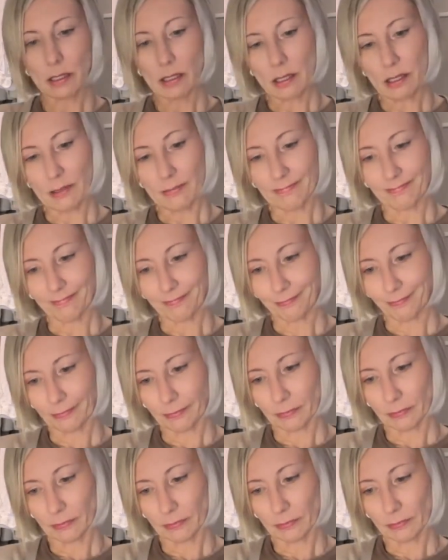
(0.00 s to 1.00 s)
I
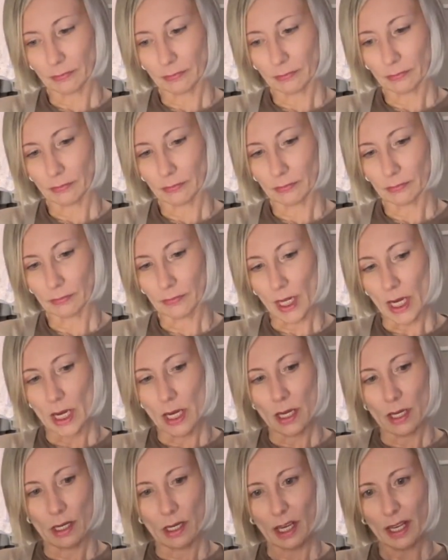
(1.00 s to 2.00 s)

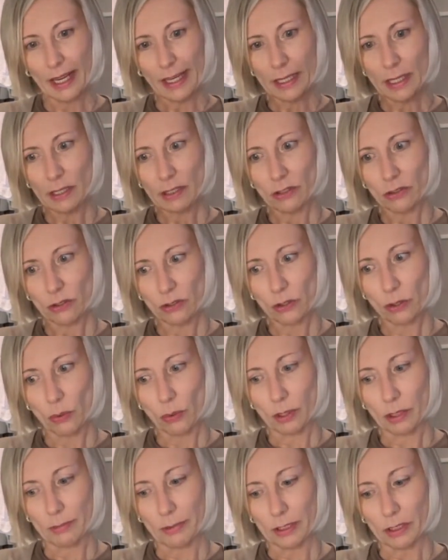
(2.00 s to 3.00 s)
actually don't know
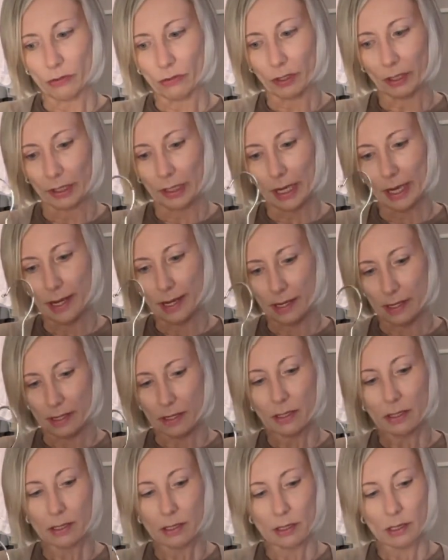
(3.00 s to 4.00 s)
what the material
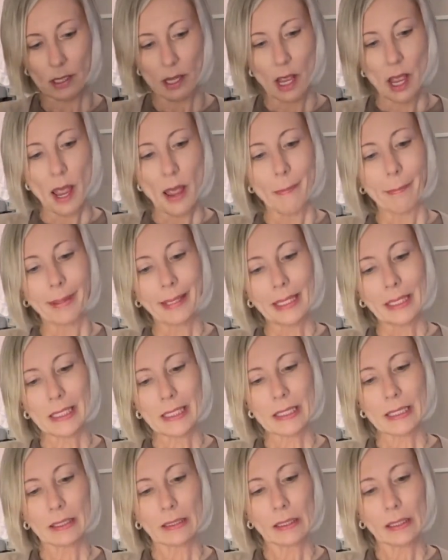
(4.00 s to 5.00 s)
is, but it
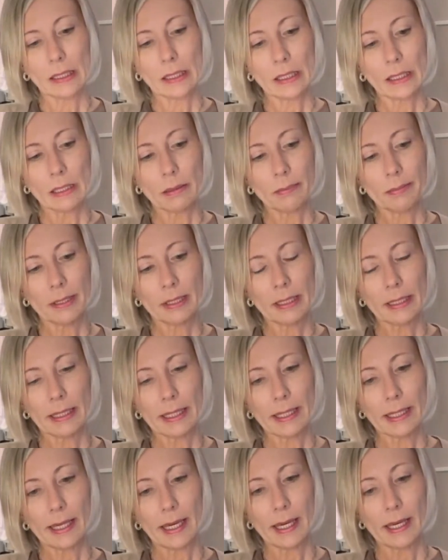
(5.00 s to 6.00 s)
is a little bit
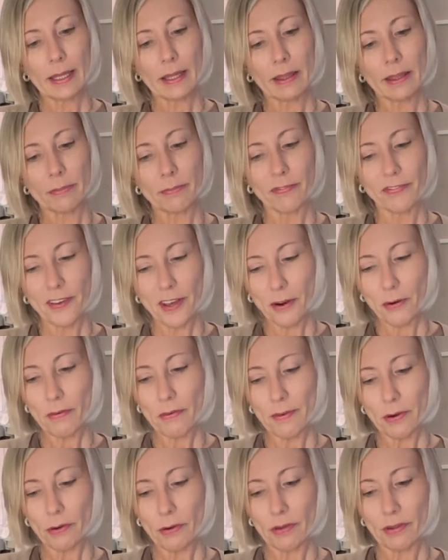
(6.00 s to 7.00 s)
like a
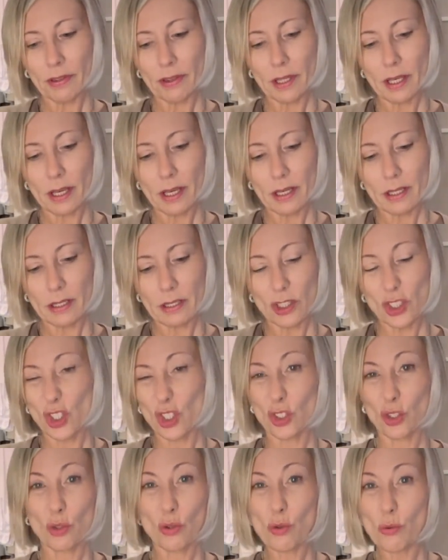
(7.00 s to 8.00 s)
very, very thin
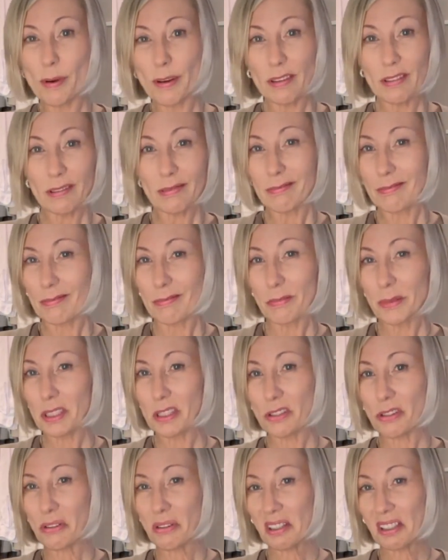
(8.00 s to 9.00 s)
scuba
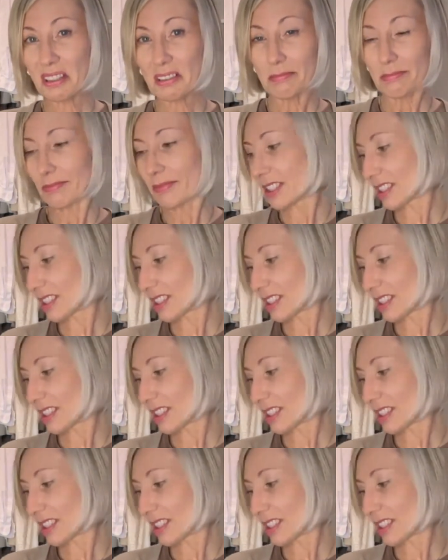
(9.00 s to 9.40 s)
material.